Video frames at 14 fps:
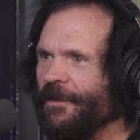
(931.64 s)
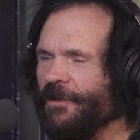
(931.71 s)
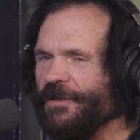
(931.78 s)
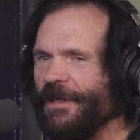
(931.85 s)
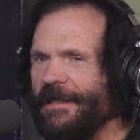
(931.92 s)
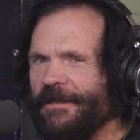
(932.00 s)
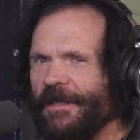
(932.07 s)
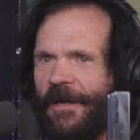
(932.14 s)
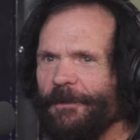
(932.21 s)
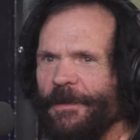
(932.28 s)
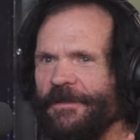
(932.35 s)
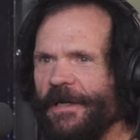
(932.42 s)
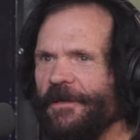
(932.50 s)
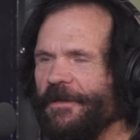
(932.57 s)
Those guys up
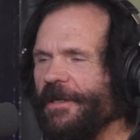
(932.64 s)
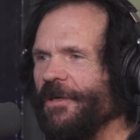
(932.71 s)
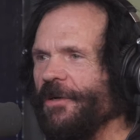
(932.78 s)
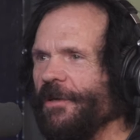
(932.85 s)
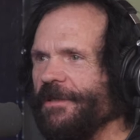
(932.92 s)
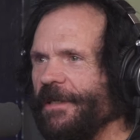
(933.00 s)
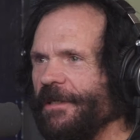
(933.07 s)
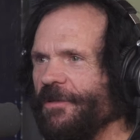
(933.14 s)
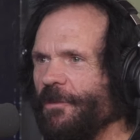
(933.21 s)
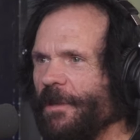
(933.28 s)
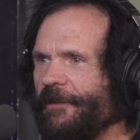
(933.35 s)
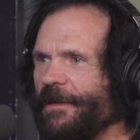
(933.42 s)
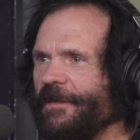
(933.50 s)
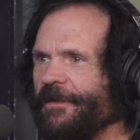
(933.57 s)
and down the court, they do
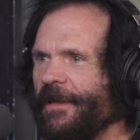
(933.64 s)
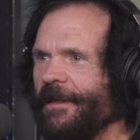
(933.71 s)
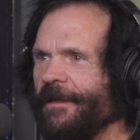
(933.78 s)
everything.